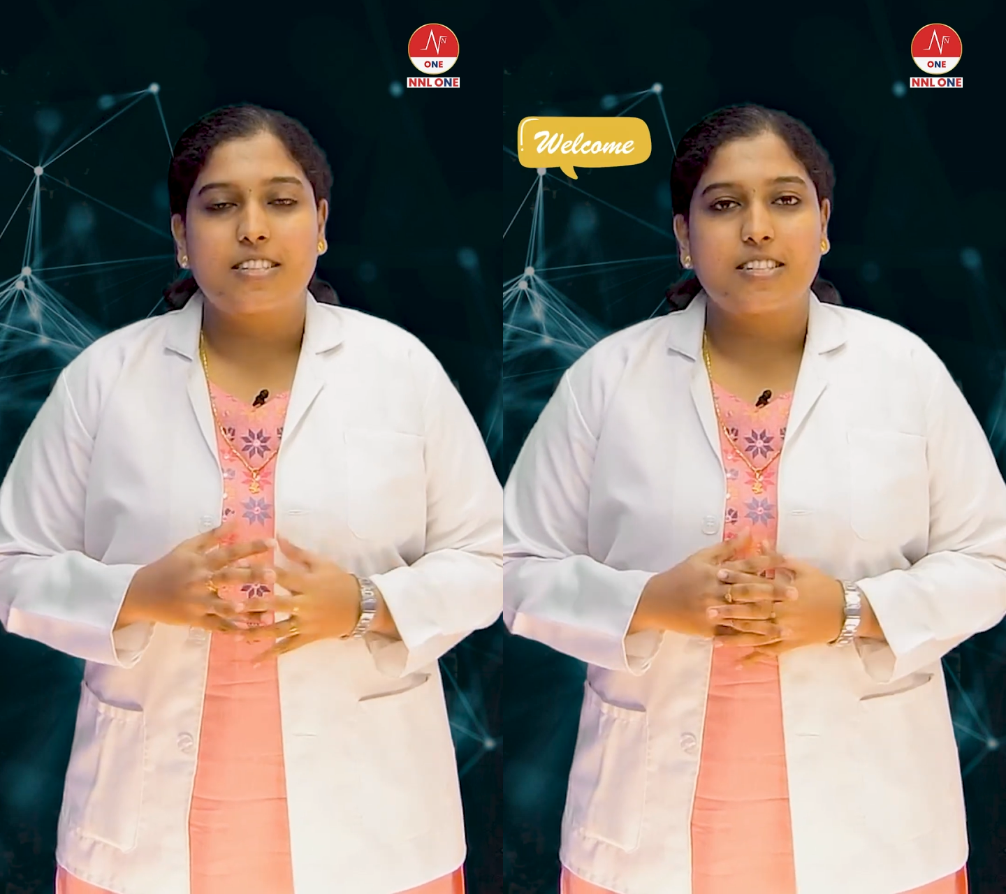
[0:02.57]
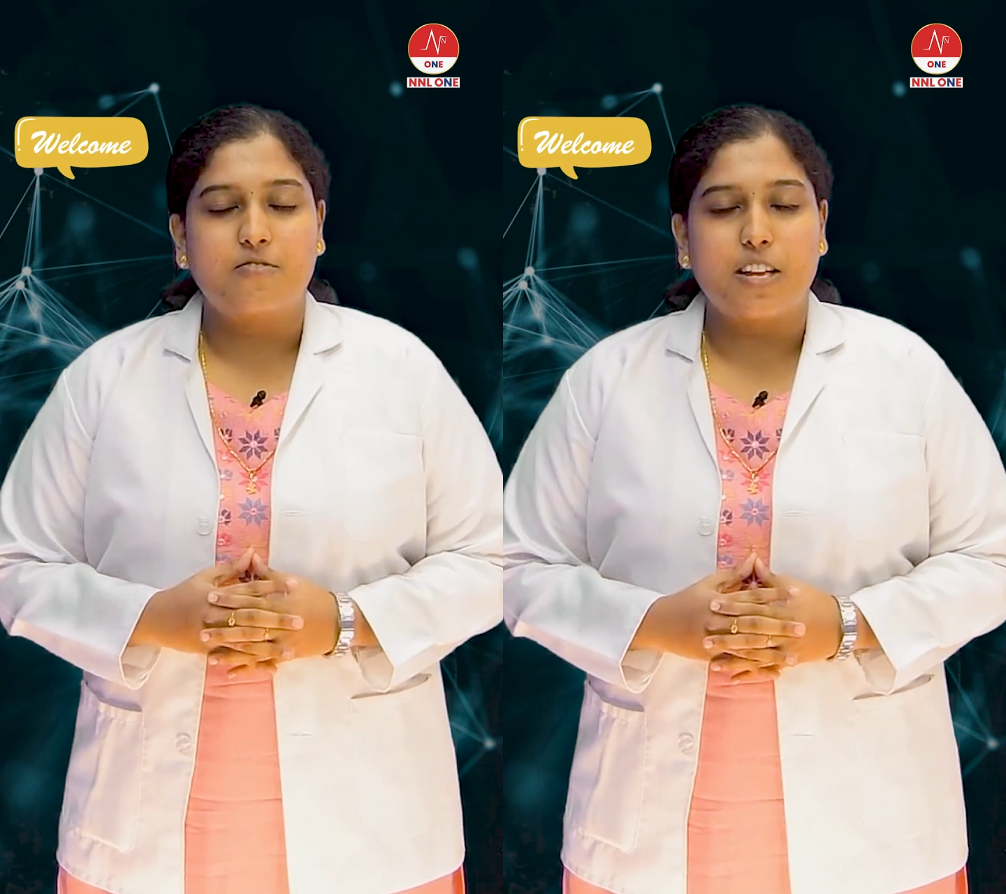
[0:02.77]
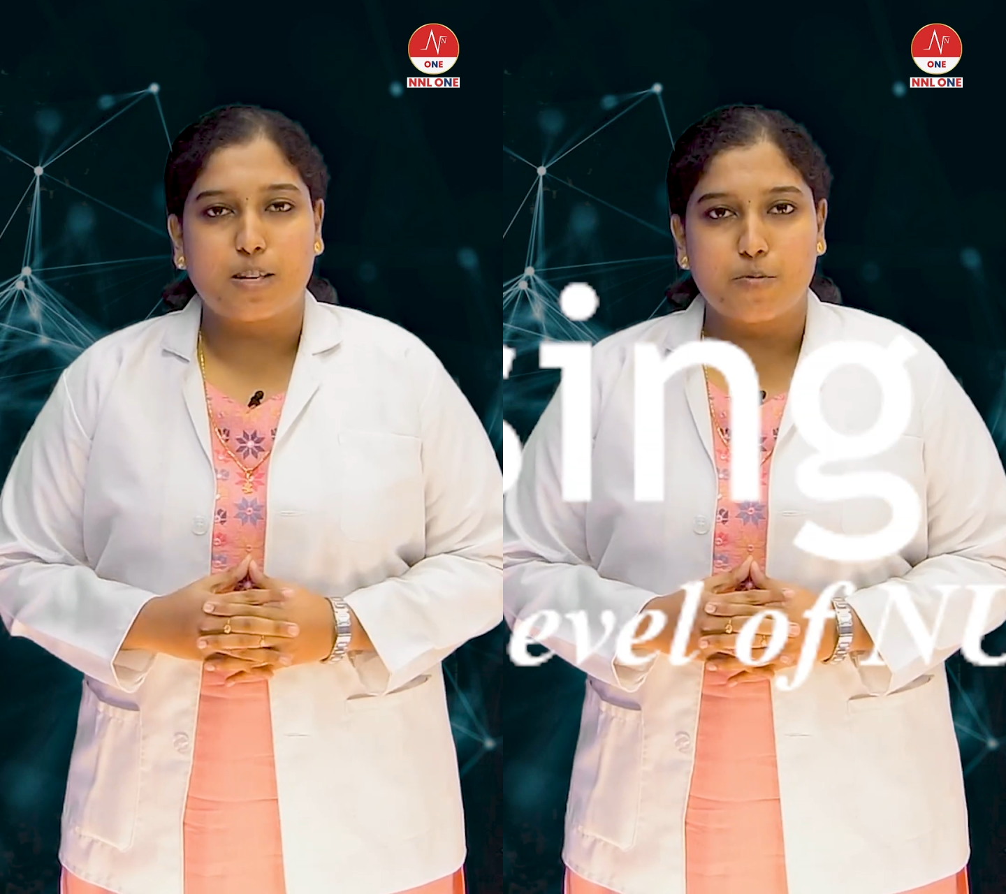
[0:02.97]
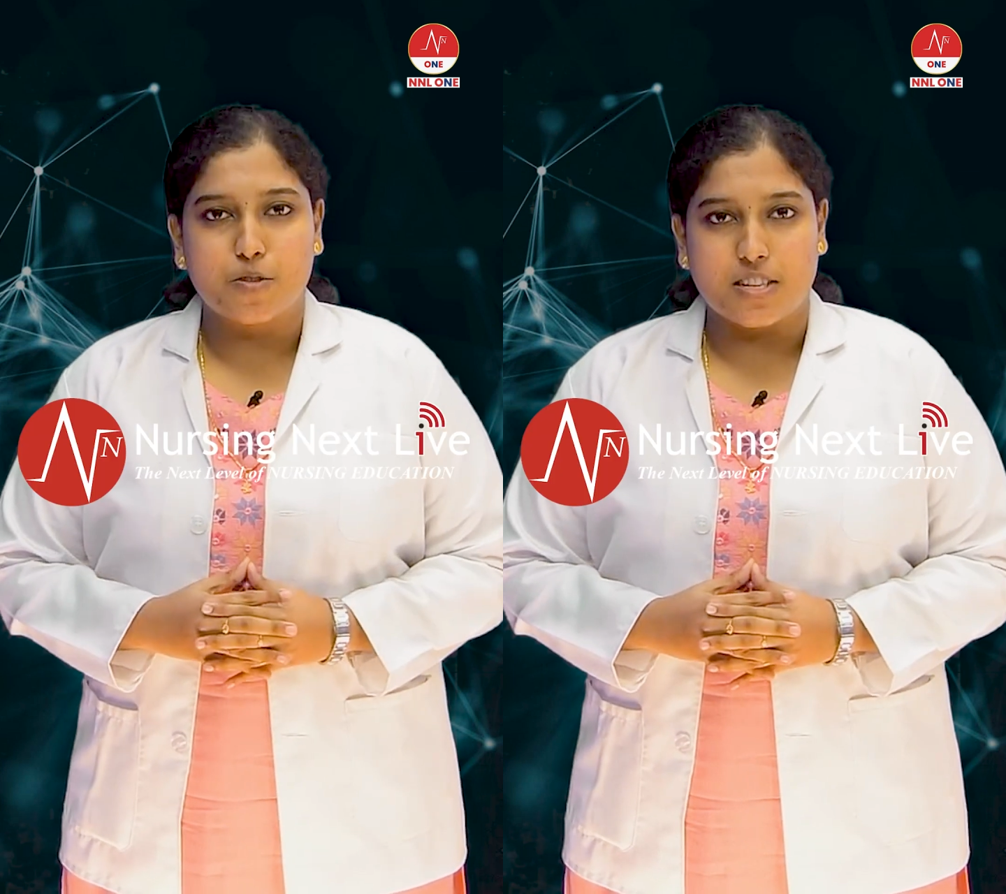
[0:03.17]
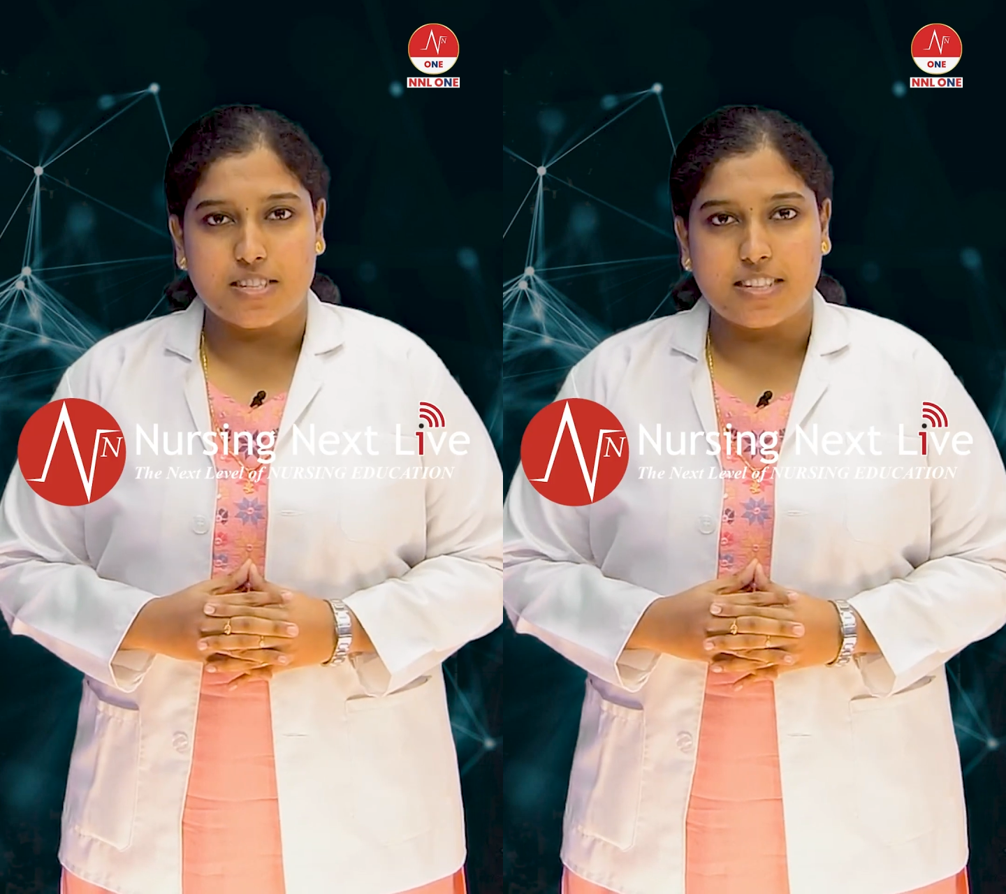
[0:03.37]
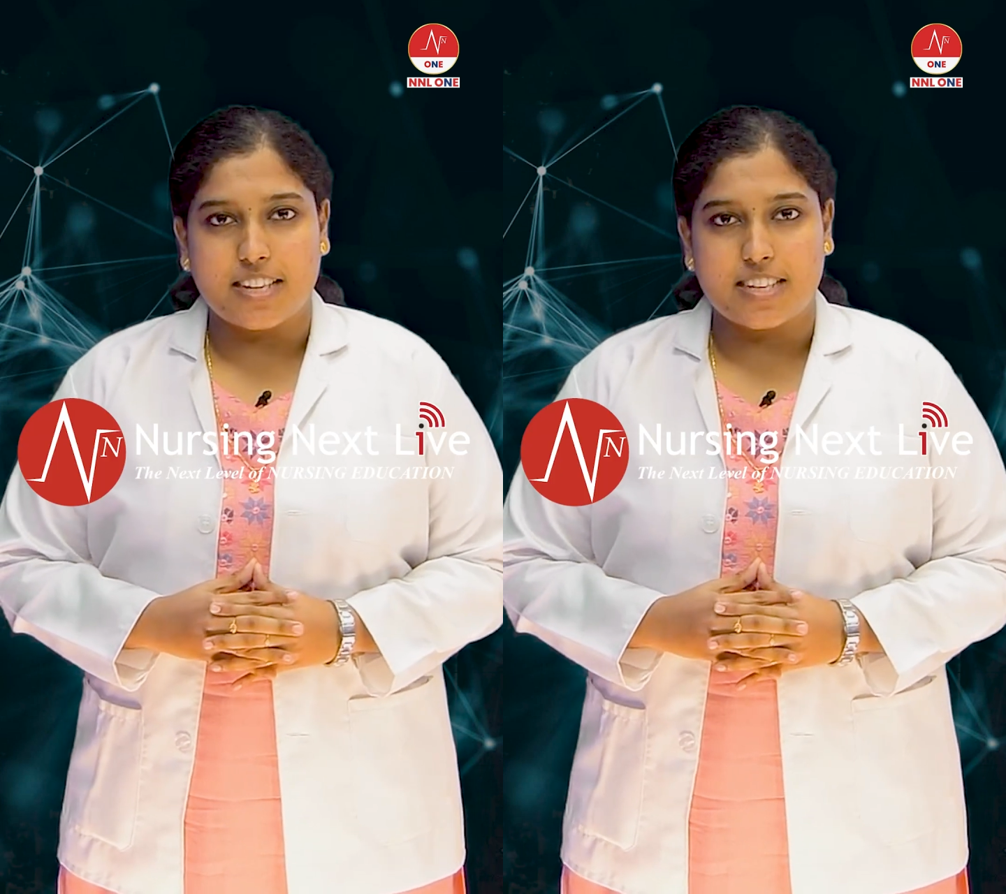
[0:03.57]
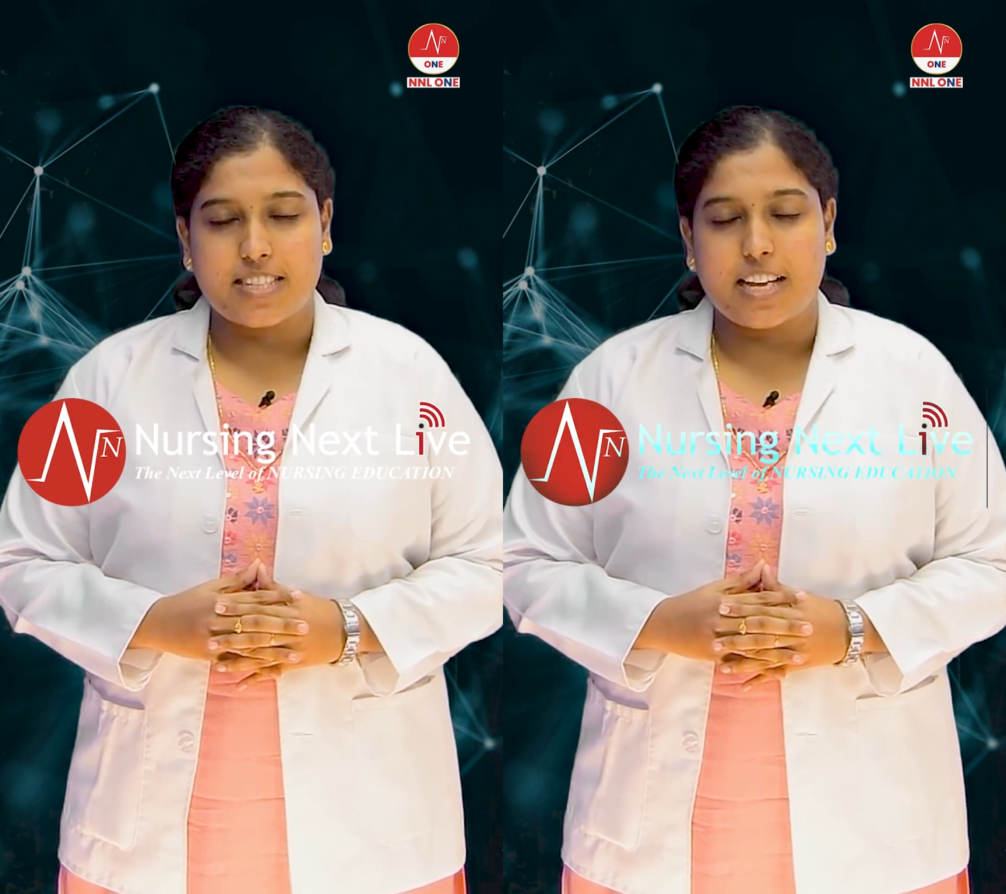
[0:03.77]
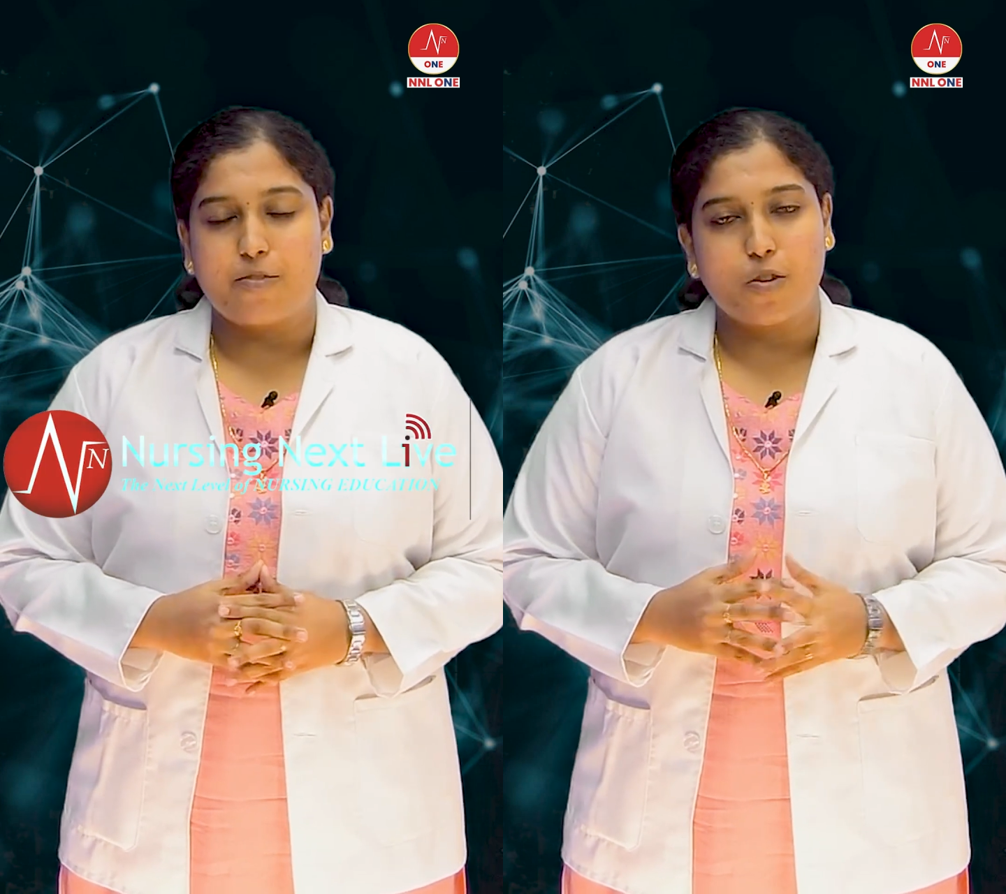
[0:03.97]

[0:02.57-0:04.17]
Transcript: Welcome to Nursing Next Live,